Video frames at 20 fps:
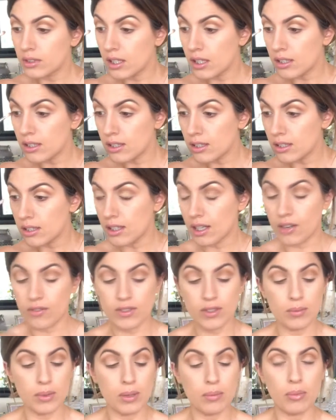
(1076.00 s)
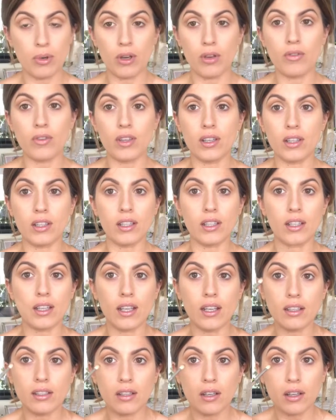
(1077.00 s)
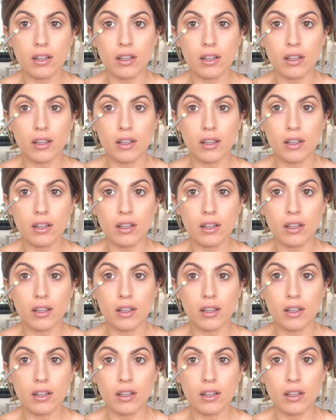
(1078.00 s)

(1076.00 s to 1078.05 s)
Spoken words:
This doesn't have to be perfectly neat.